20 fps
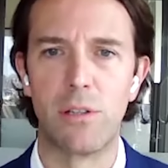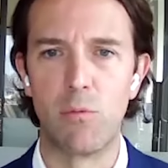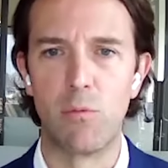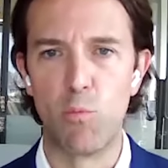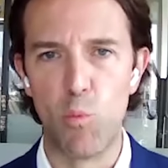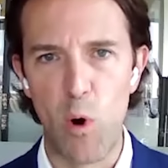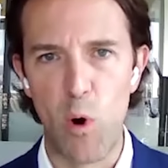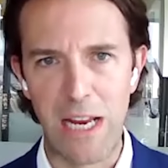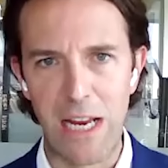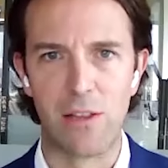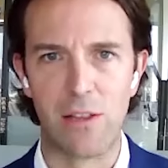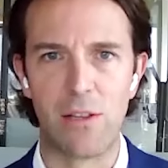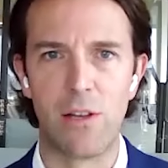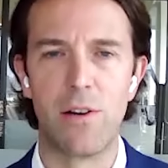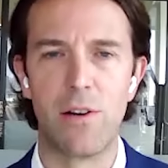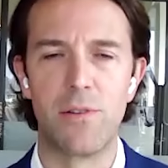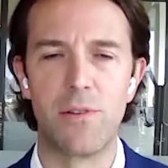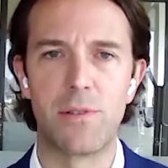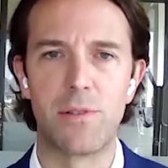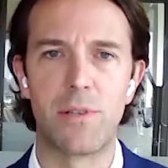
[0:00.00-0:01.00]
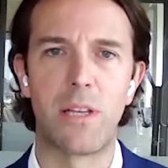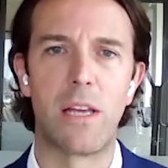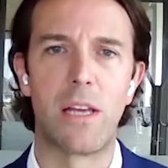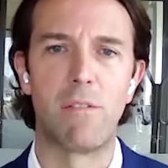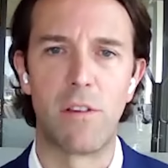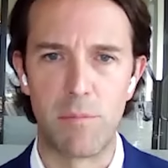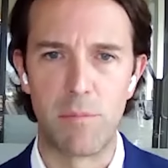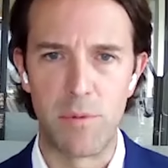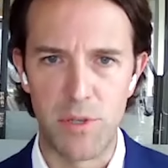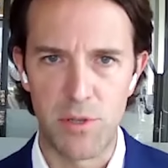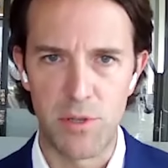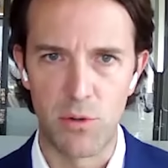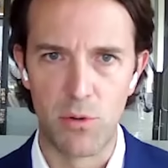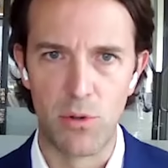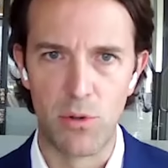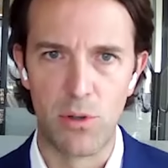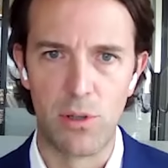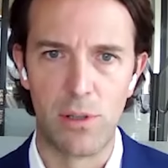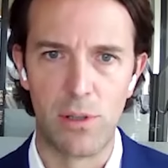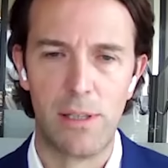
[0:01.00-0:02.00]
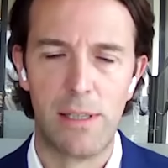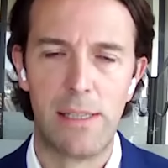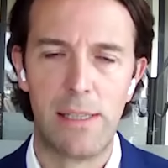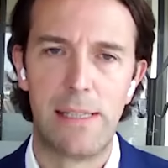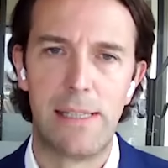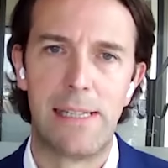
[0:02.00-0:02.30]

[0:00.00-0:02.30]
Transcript: And you weight those, give them a score,